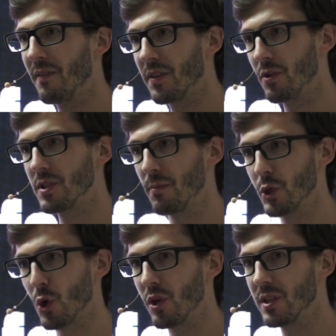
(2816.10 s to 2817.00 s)
and there is the
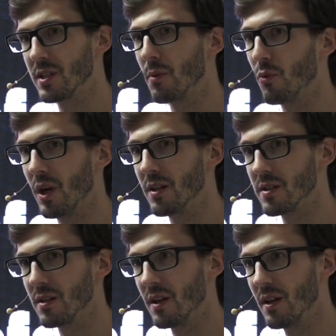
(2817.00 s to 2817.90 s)
majority somewhere
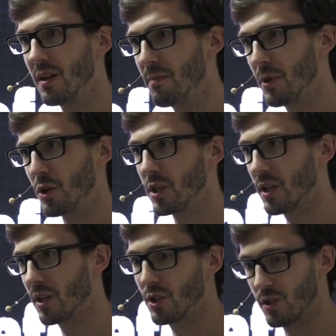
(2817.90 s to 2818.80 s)
else, because it
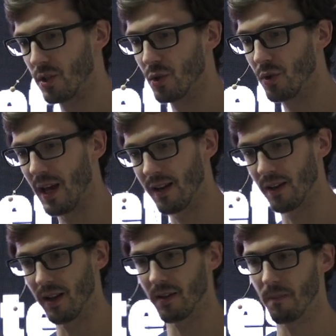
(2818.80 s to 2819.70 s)
just couldn't handle
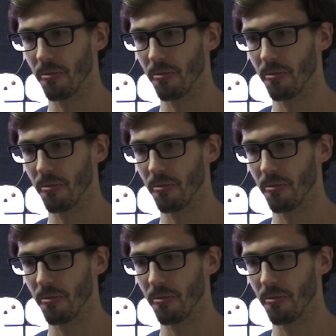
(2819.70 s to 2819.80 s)
that.